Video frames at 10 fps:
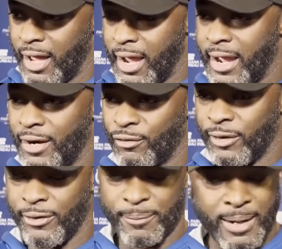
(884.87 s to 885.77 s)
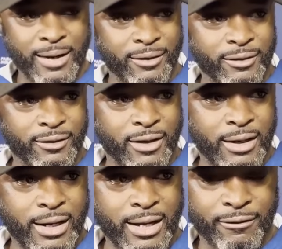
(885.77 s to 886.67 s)
I got a rhythm now,
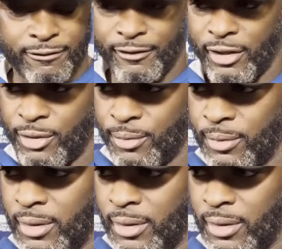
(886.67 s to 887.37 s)
right? I got a flow.